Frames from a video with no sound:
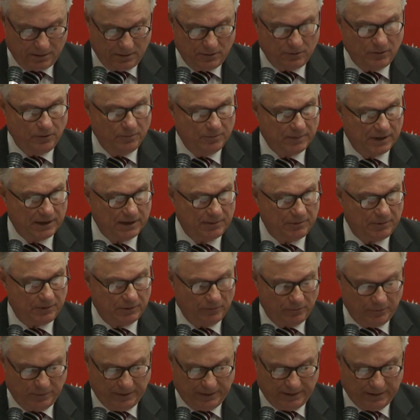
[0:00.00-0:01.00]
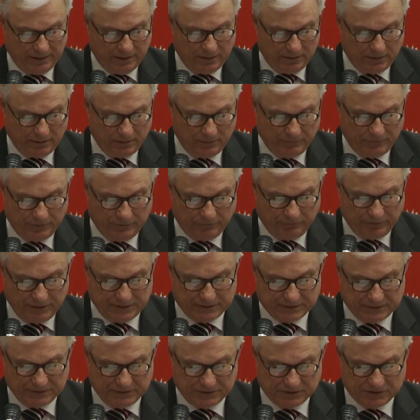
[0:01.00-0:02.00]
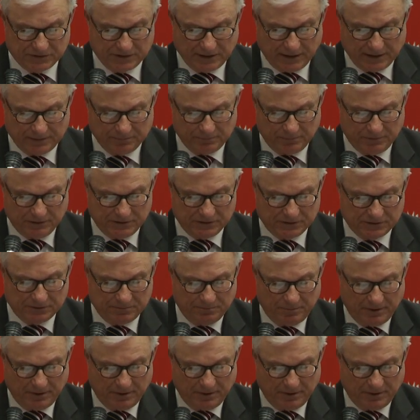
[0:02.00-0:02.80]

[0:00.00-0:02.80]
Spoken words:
You may be aware of the recent statements